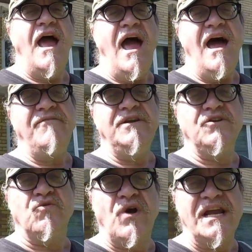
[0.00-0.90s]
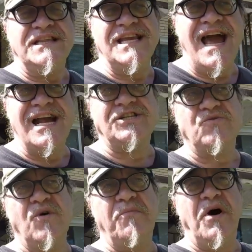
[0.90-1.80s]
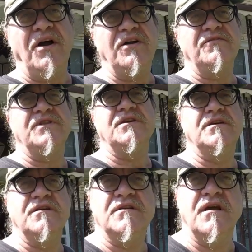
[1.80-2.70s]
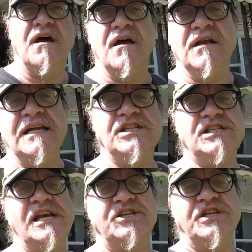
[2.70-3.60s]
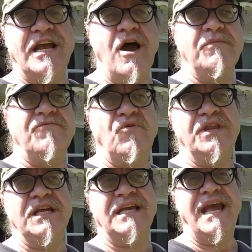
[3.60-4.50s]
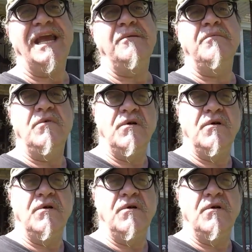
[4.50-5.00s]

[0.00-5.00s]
having to write the actual part of the legislation down before they came.